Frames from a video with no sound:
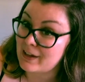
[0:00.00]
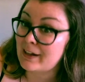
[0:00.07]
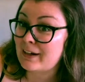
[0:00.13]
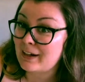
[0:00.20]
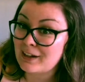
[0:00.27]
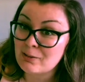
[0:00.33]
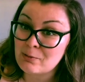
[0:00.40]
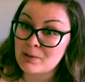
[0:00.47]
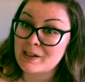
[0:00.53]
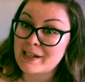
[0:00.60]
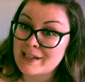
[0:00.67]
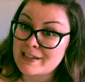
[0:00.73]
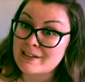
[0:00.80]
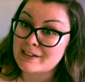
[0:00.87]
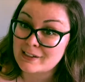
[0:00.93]
like I want
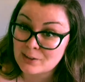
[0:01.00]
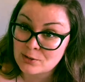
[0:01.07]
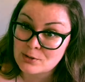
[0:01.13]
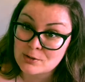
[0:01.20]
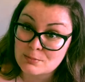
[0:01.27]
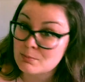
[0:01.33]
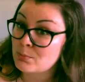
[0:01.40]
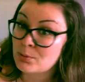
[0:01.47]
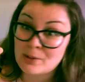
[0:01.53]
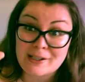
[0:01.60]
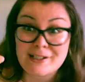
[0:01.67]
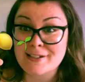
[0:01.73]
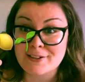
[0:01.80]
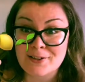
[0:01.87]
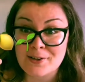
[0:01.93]
to eat it or put
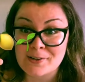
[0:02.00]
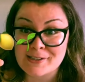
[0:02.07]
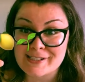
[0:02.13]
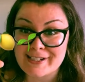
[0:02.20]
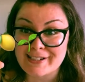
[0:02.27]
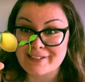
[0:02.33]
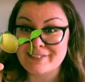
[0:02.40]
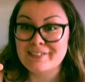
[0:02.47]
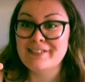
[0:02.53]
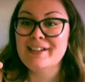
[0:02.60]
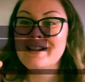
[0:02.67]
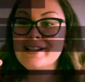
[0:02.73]
it in a cocktail.